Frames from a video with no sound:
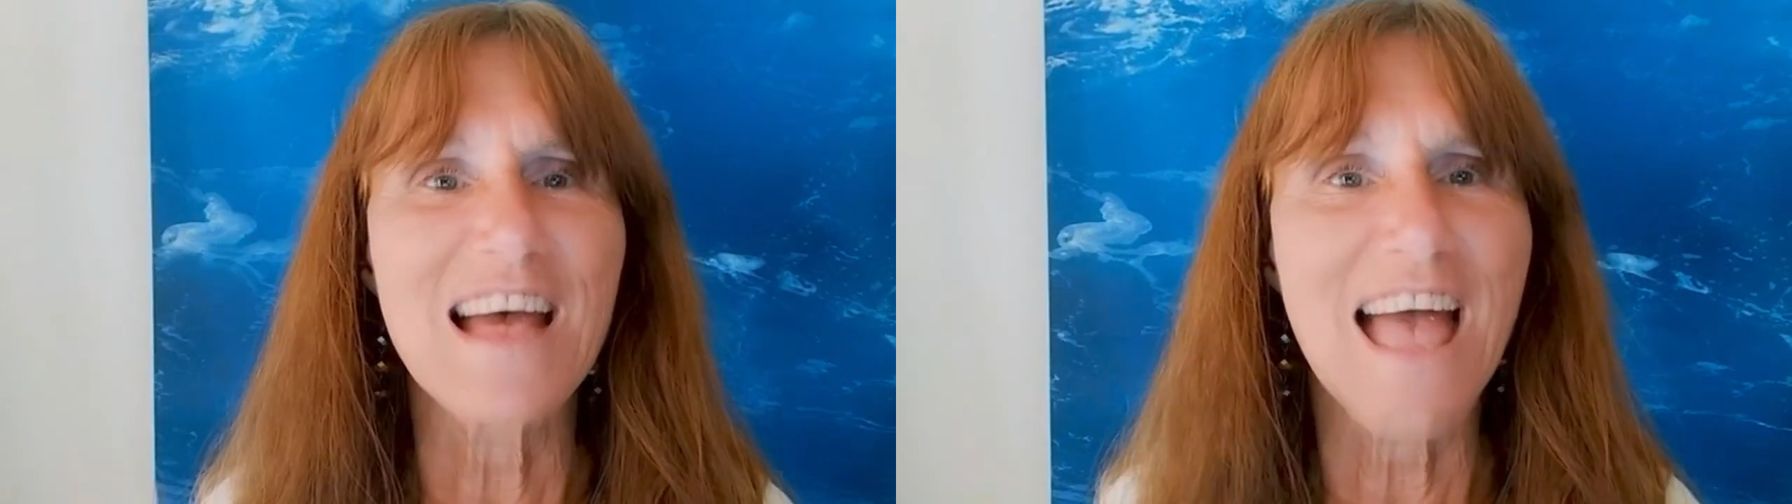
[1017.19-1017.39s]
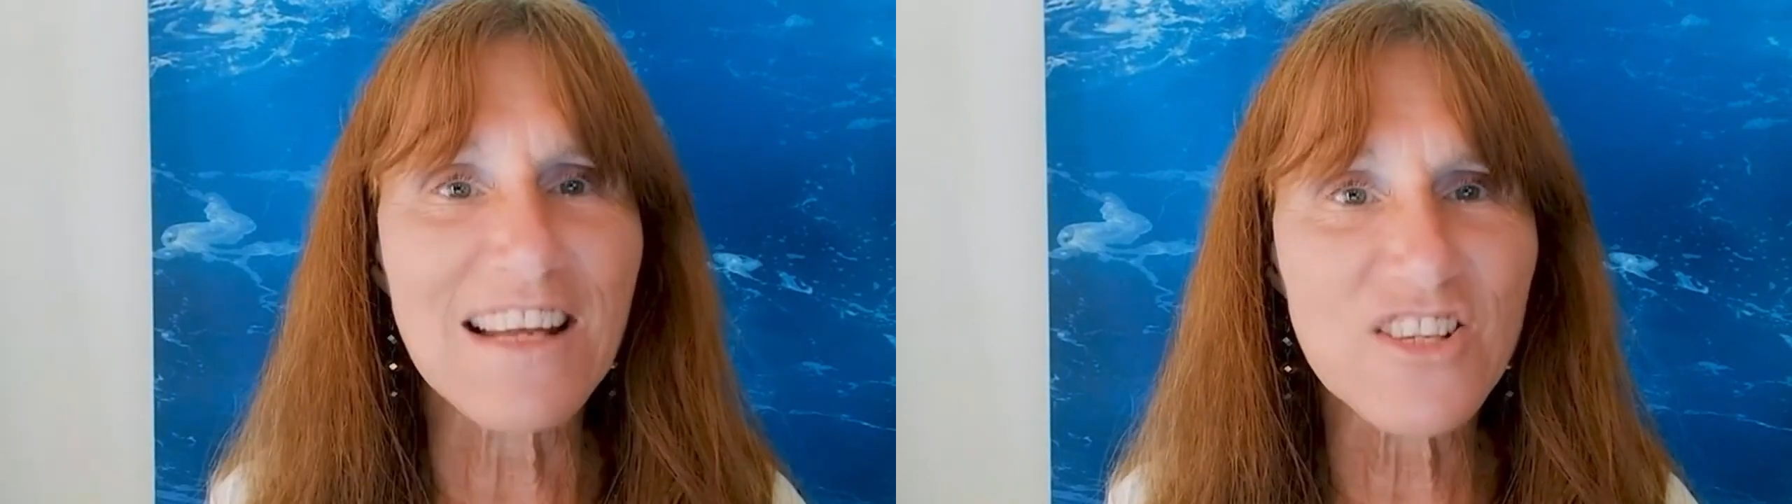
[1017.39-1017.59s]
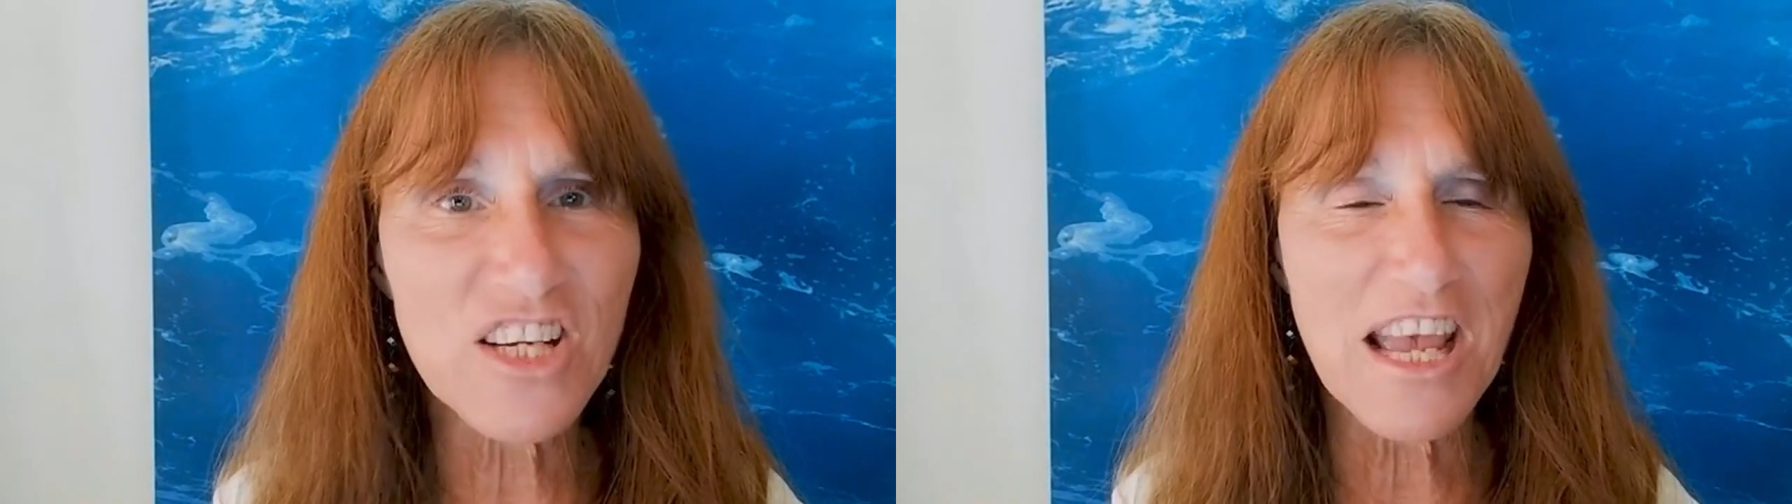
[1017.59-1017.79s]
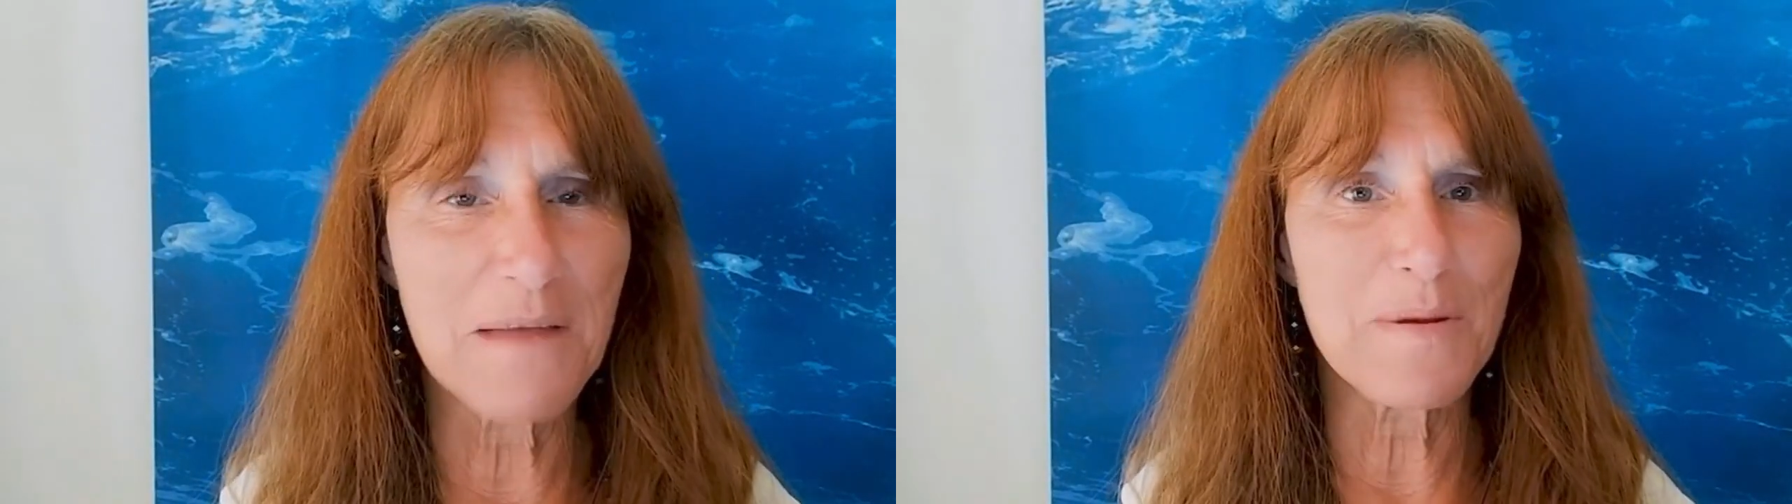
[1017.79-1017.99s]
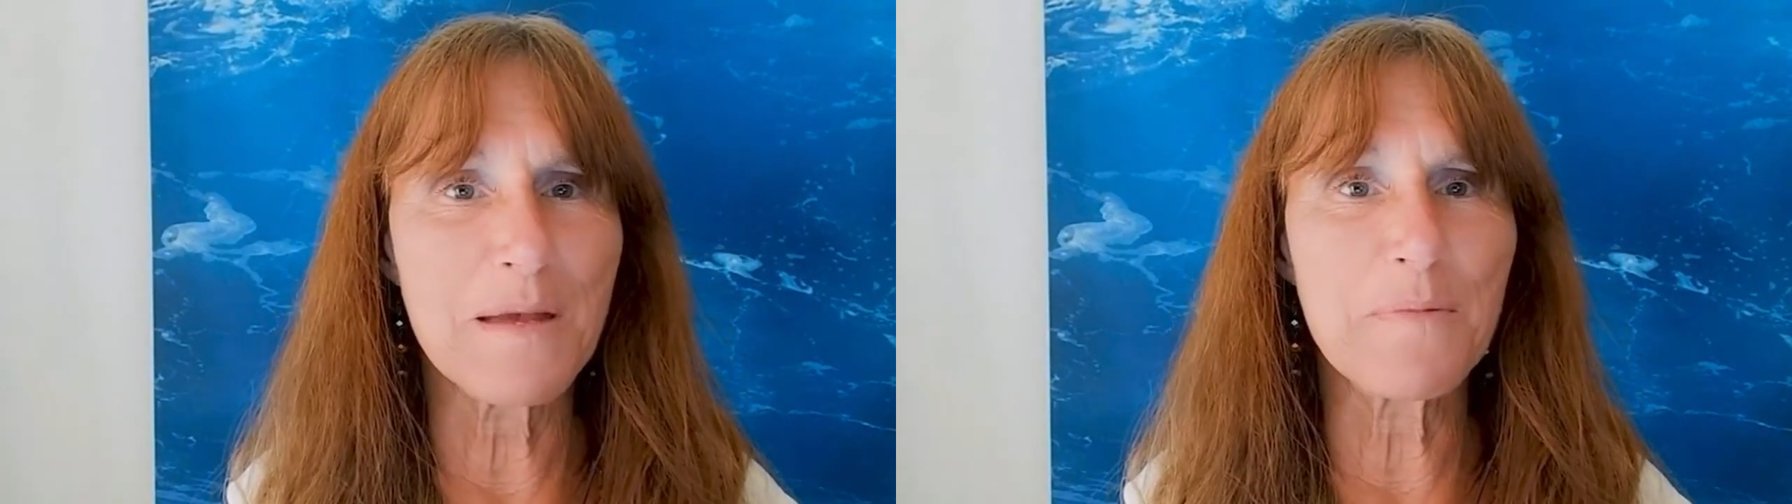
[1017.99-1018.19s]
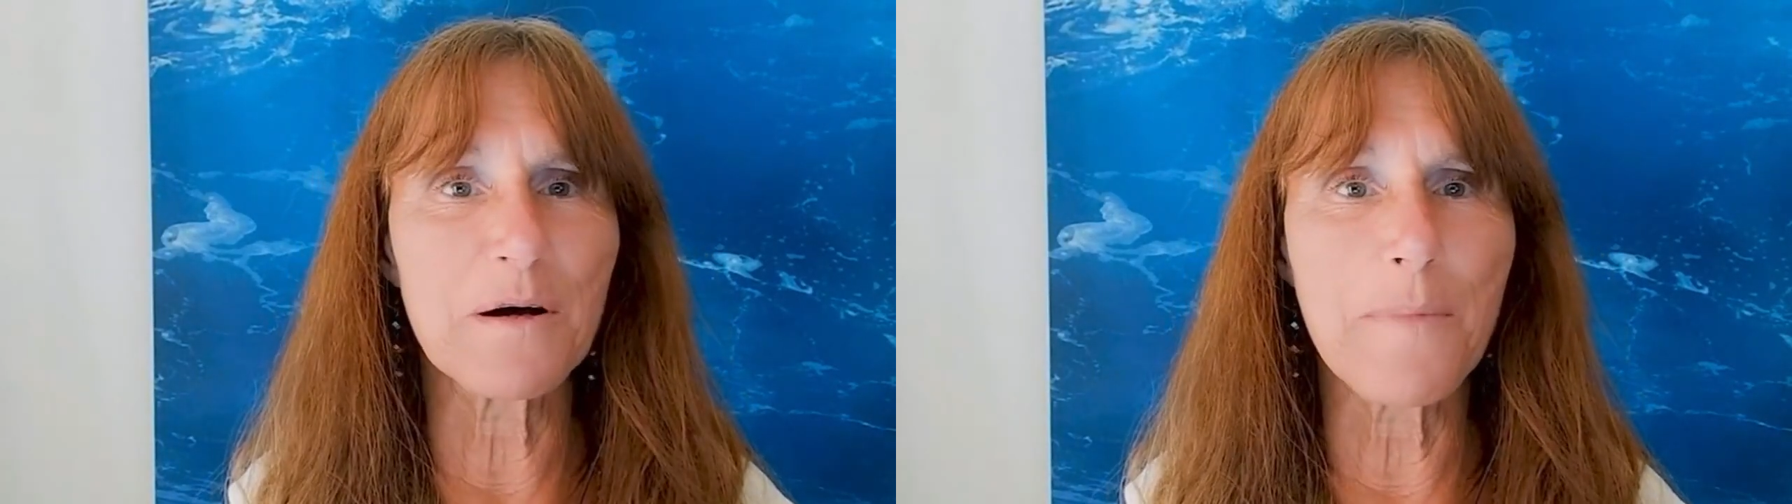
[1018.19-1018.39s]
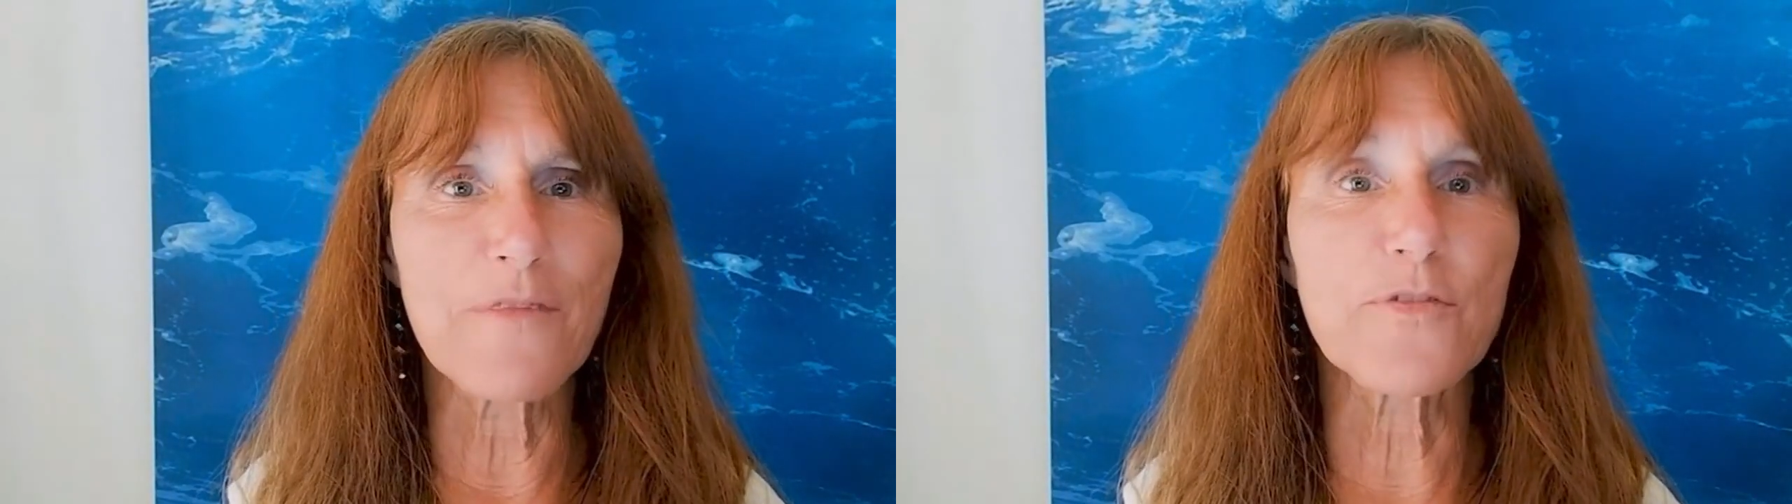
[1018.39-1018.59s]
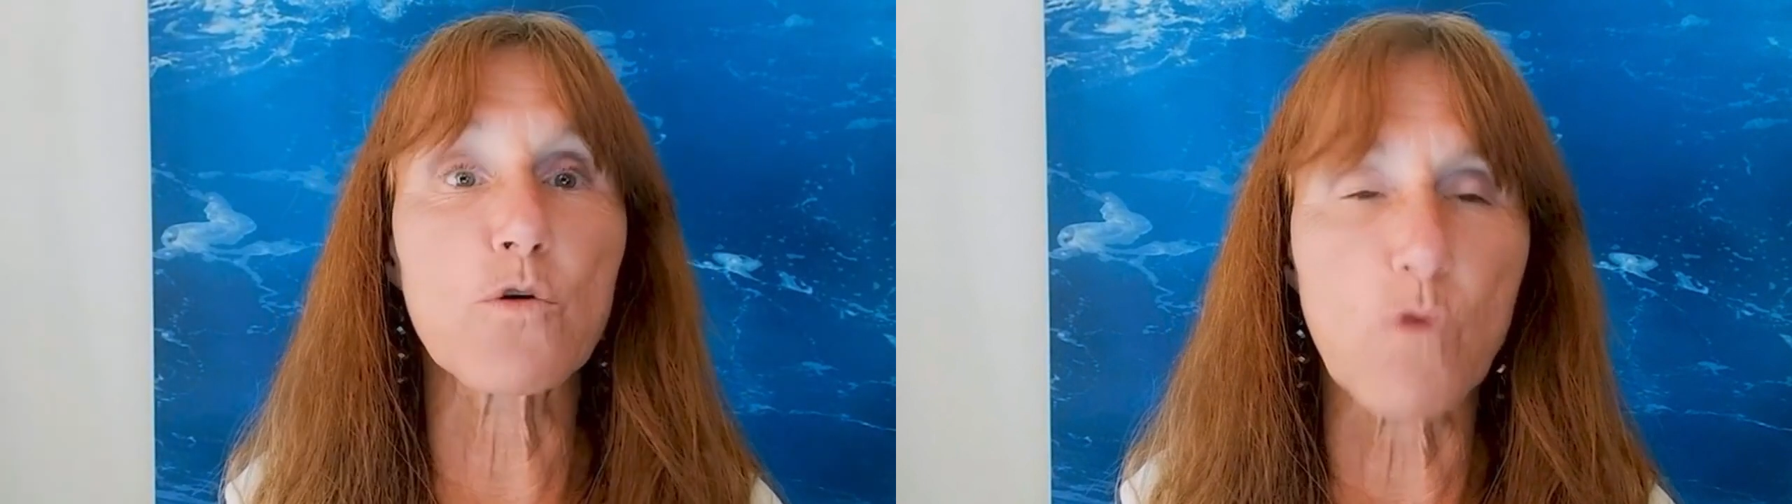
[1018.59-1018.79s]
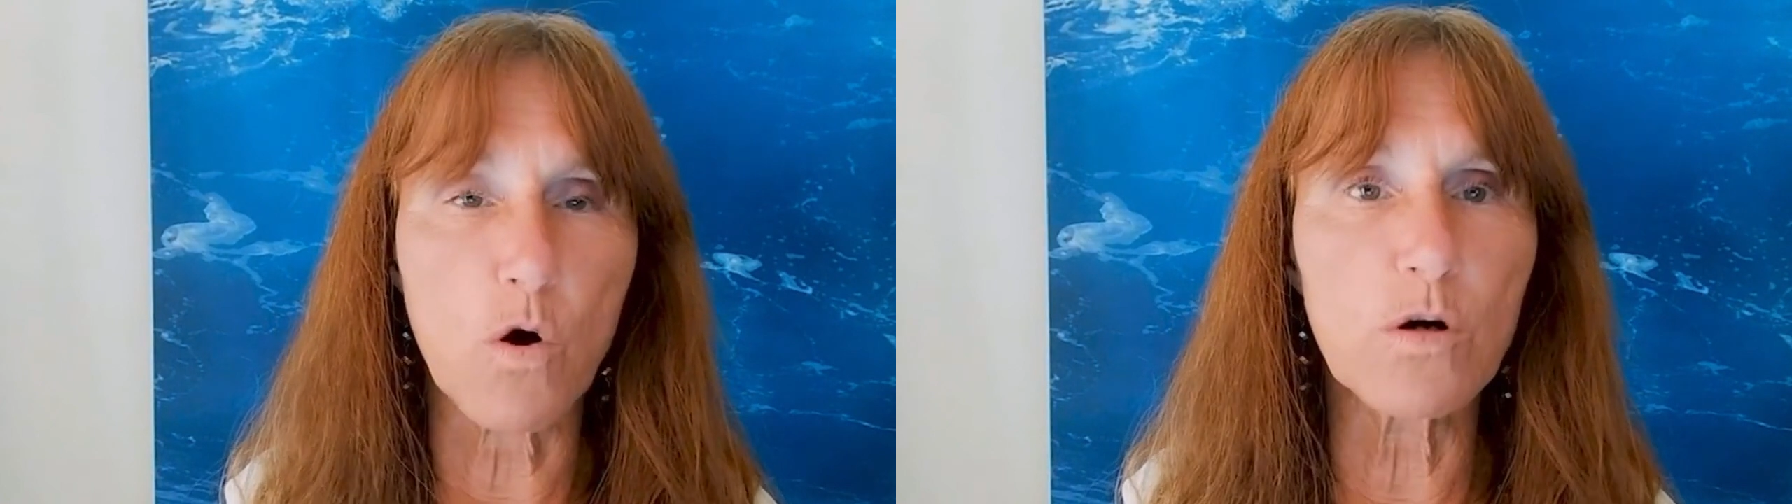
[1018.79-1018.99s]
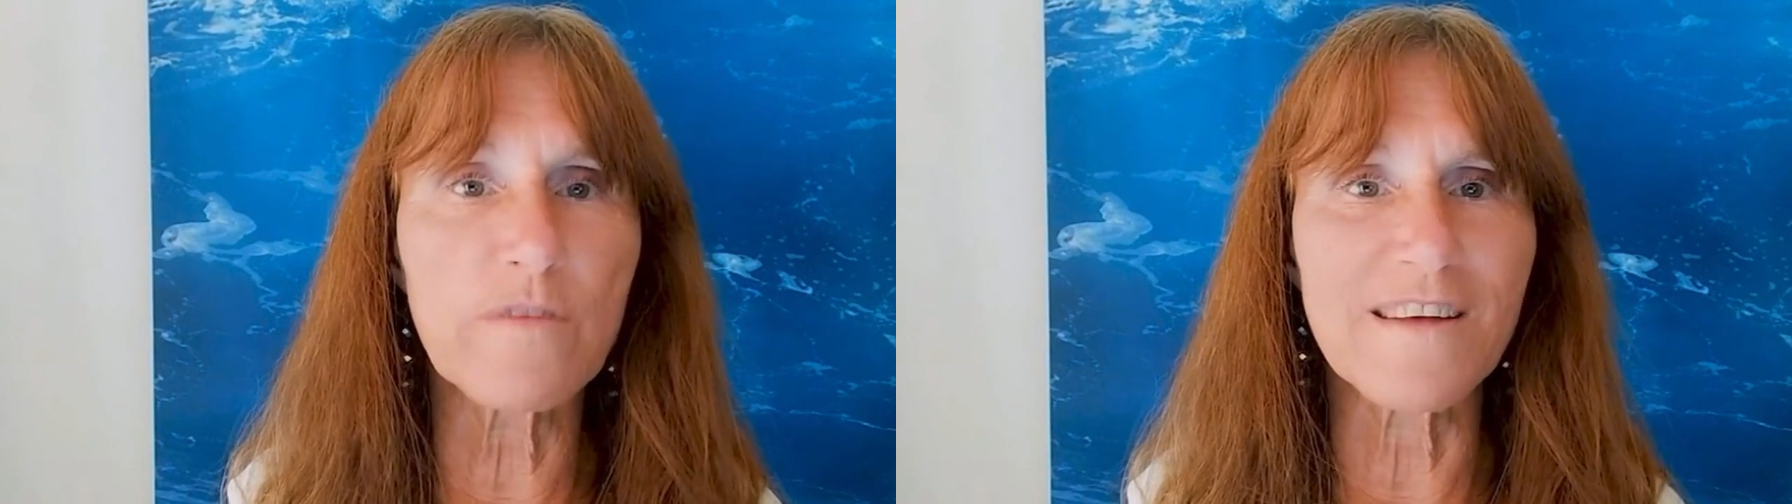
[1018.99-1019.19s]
educate people about the role of